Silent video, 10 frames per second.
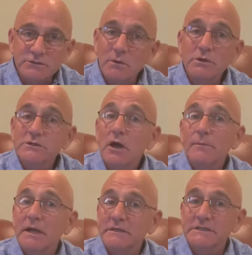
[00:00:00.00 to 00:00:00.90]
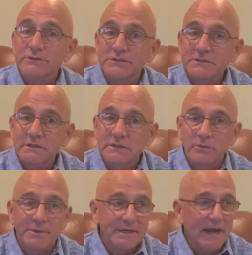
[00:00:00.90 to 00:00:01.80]
So I want to talk about these for just a little
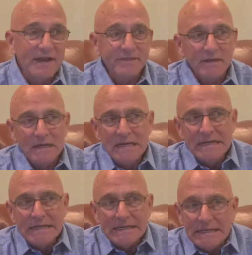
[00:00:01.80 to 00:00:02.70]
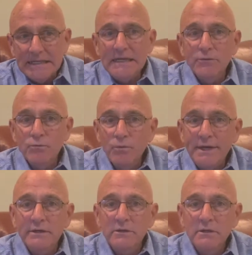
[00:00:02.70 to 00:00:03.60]
bit. And I think any
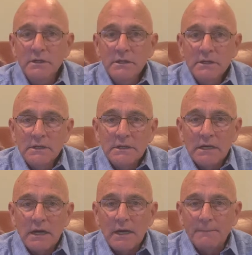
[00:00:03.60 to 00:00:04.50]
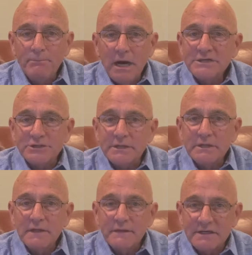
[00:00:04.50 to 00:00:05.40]
real
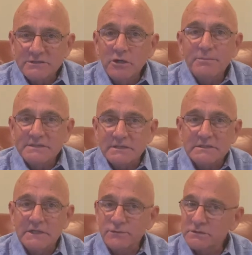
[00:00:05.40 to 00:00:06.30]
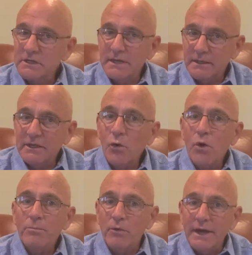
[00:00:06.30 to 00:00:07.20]
budget that is going to be successful is going to
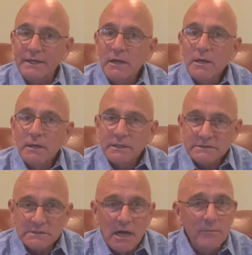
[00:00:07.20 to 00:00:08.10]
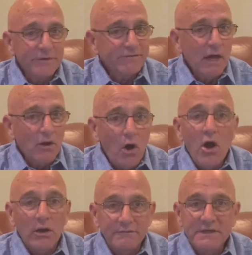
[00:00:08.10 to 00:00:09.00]
incorporate some, if not
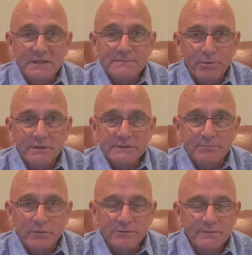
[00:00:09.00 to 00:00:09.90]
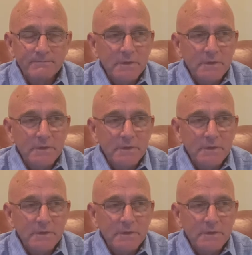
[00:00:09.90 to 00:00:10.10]
all, of these principles.